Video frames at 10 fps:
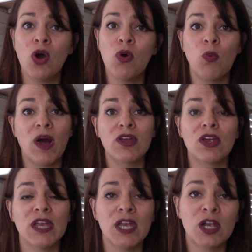oh, while
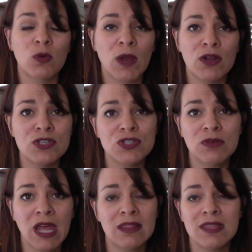you're here, why don't you
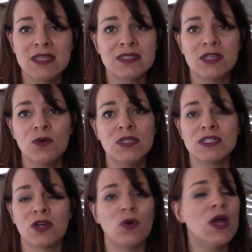get this
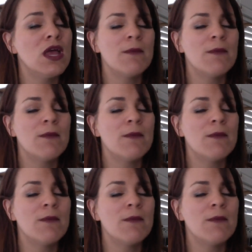so-and-so?